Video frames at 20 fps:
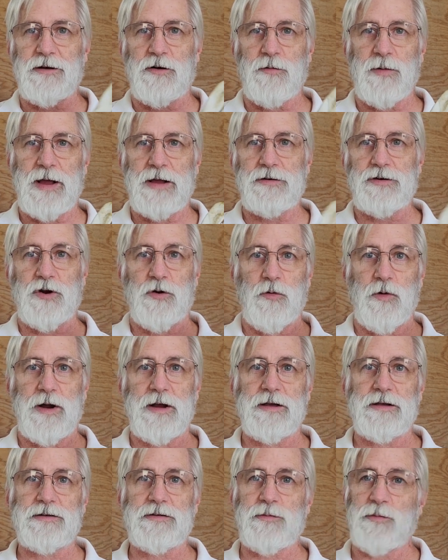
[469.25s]
around your
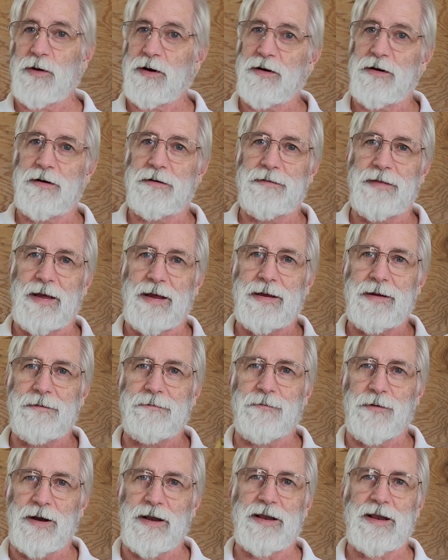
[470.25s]
wrist where they
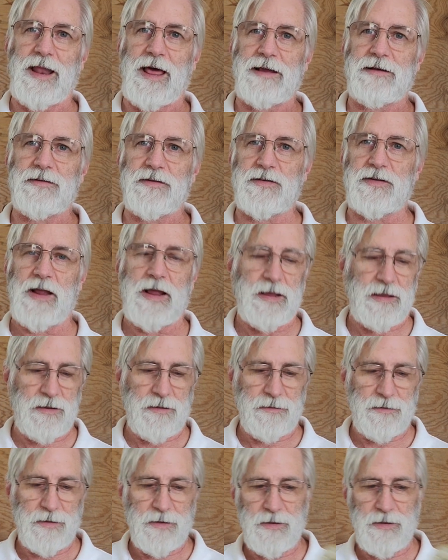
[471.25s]
really like to sting you.